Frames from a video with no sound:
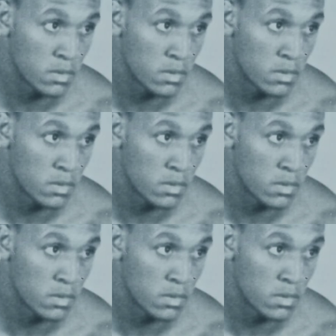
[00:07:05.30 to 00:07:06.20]

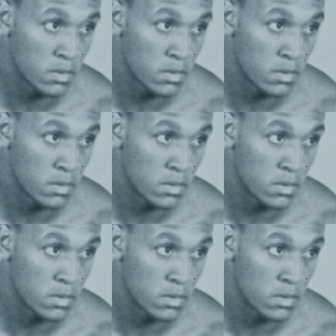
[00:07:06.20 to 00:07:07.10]

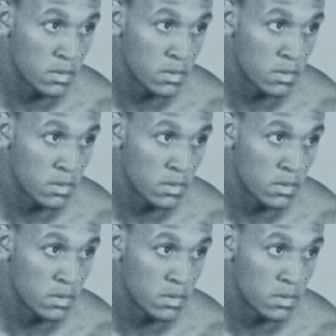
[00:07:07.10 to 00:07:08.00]

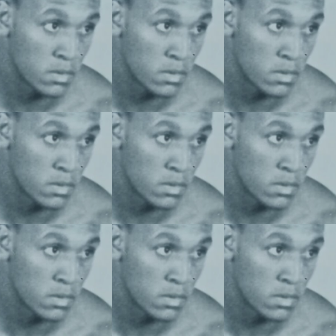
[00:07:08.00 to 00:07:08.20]
Nobody speaks.